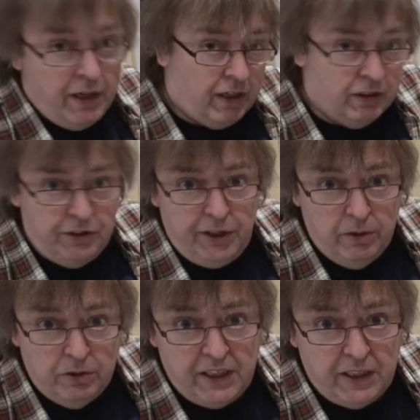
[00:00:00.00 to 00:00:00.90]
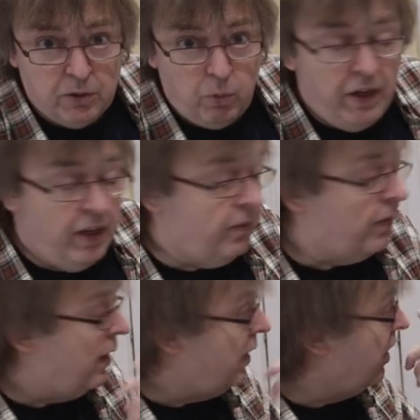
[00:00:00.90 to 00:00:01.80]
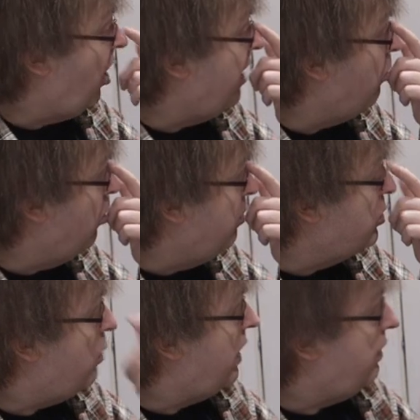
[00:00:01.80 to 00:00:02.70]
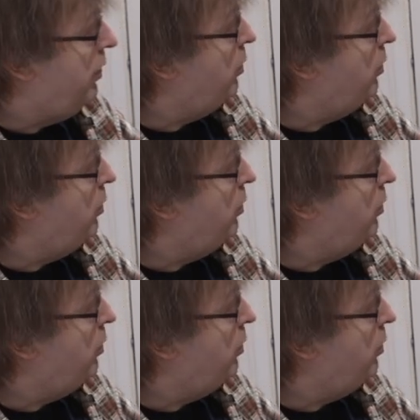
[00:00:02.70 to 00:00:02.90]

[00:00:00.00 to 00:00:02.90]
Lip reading: You can use it with Lightroom as well if